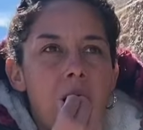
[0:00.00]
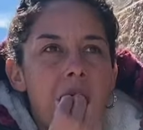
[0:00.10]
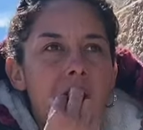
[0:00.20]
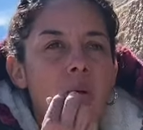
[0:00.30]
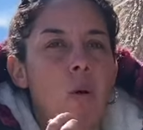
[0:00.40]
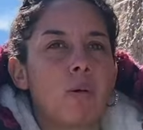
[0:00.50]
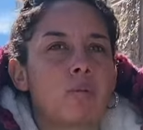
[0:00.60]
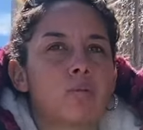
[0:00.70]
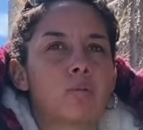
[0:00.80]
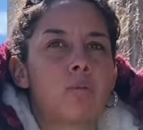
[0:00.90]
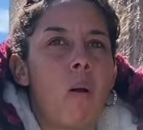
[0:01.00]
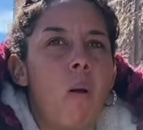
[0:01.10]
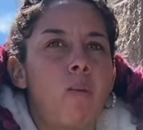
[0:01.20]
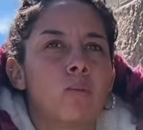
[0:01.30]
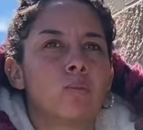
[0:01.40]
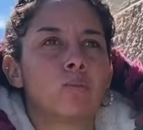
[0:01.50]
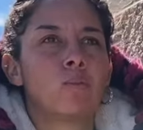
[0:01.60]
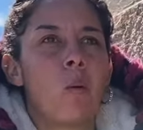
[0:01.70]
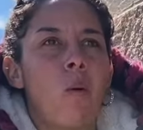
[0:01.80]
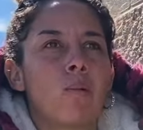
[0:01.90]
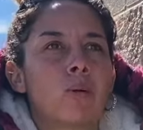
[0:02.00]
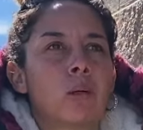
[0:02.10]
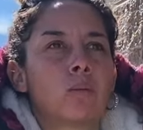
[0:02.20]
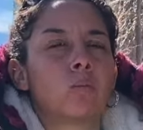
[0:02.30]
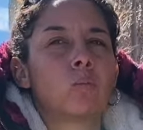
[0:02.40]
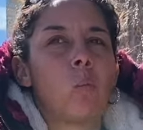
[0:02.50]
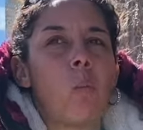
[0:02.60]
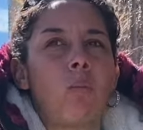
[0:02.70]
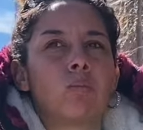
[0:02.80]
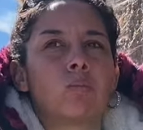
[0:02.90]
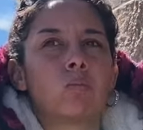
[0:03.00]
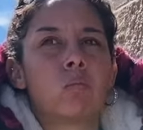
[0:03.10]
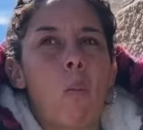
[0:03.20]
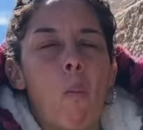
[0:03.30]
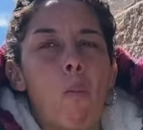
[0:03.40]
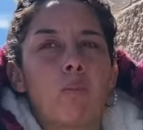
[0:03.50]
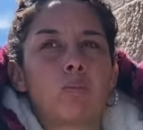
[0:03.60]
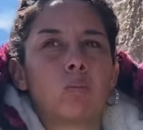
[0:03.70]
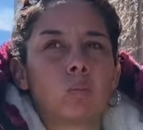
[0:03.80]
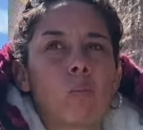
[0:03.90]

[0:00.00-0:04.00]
Yeah, the the streets are like unpredictable,